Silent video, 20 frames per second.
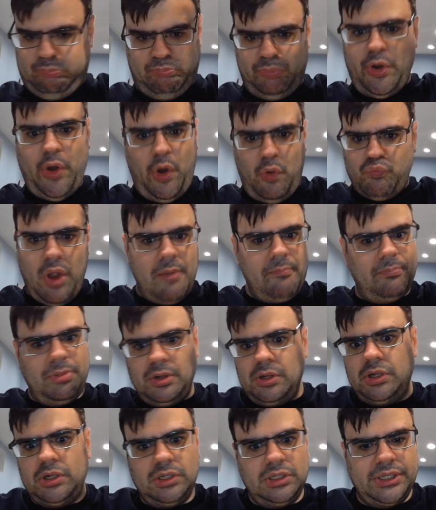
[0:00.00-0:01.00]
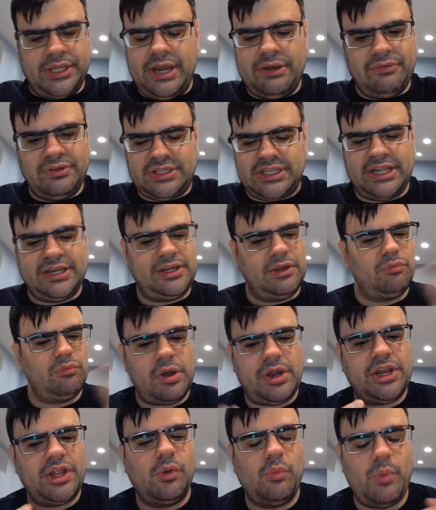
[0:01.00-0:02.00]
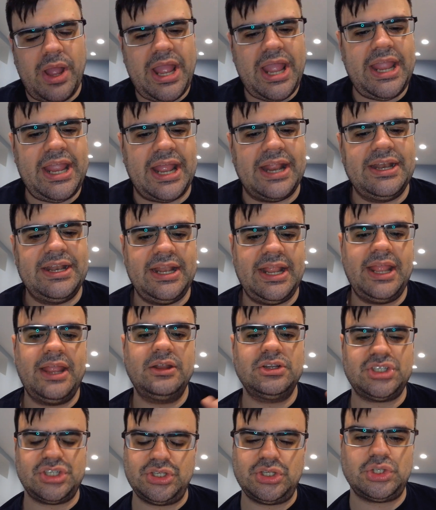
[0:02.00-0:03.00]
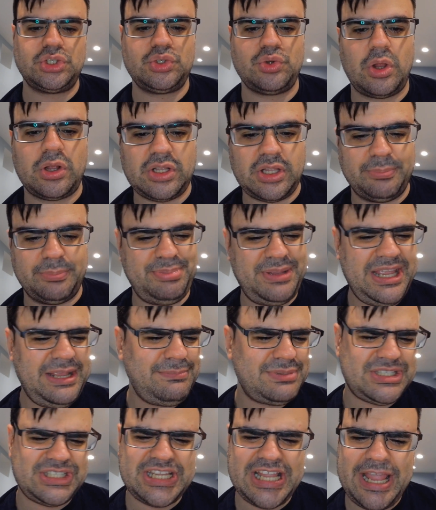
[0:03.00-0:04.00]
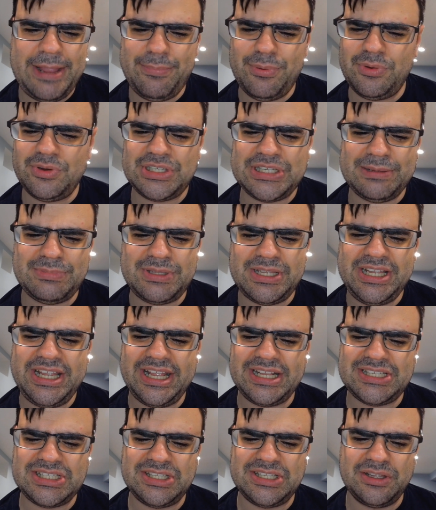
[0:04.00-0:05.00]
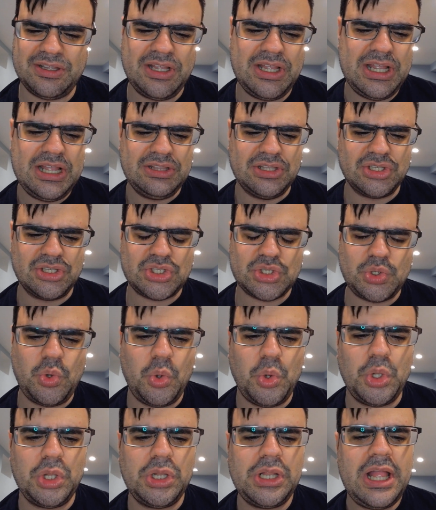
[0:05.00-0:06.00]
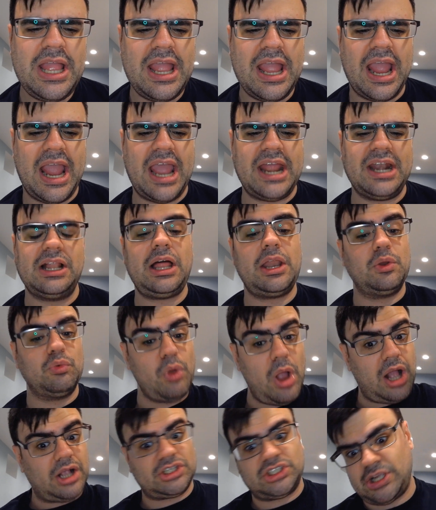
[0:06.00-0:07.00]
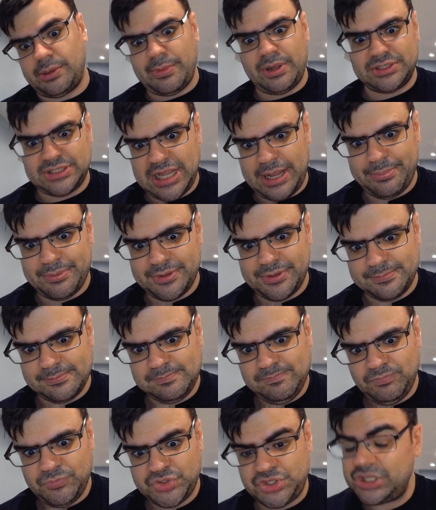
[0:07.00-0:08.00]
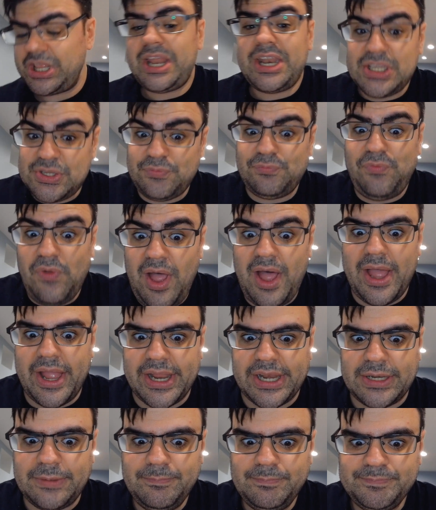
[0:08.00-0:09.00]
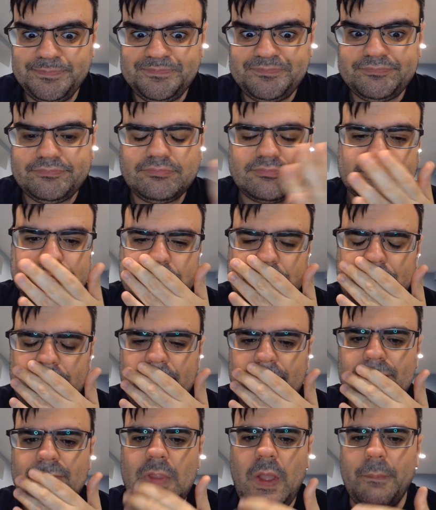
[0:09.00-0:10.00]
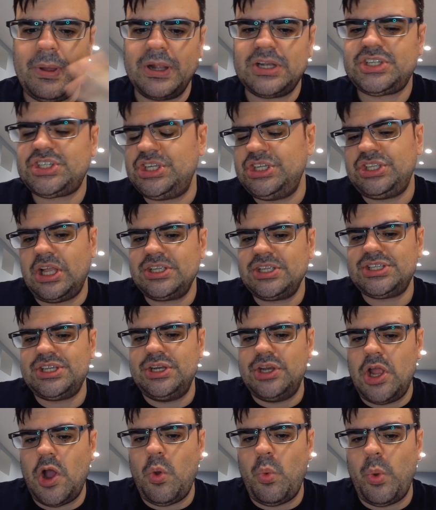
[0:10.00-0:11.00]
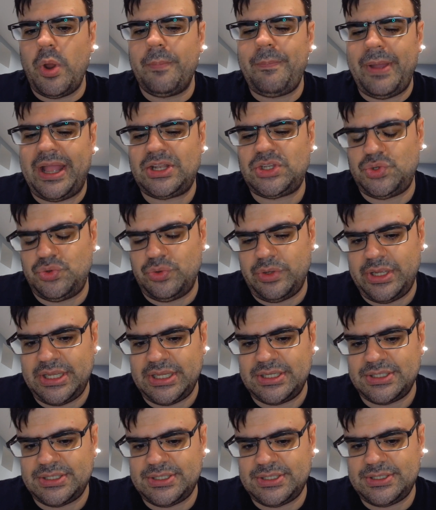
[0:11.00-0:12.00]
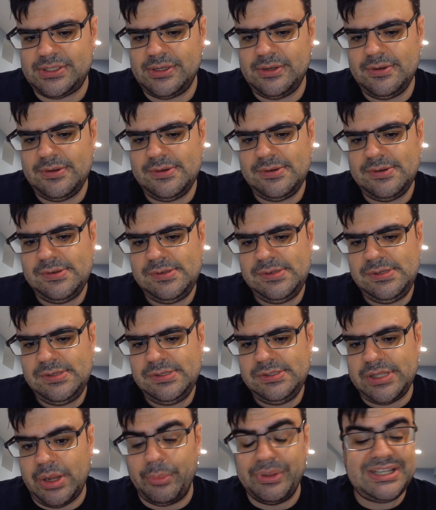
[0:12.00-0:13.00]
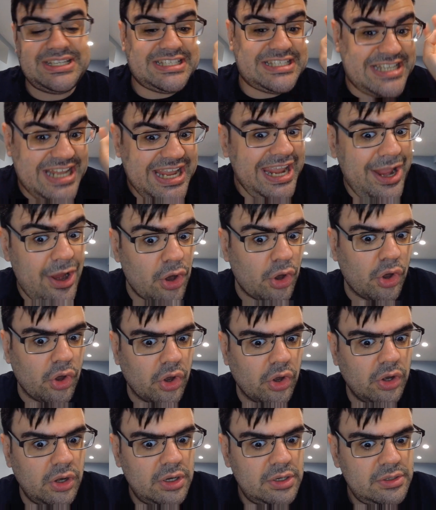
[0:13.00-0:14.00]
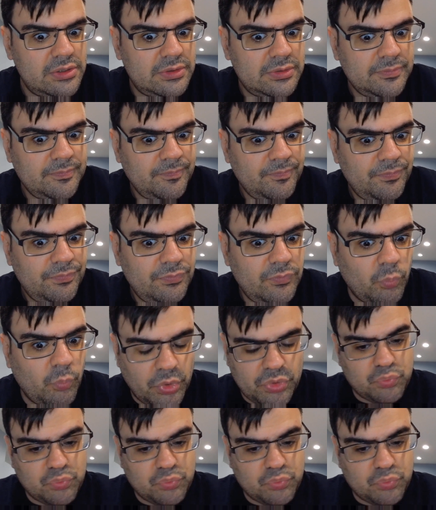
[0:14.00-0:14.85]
you know rumble and everything. They're running away and there's a destructive beam saber or something hits the, the school and a lot of rocks come on top of them. So that is fine, but she doesn't know where Petra is. Now we see her with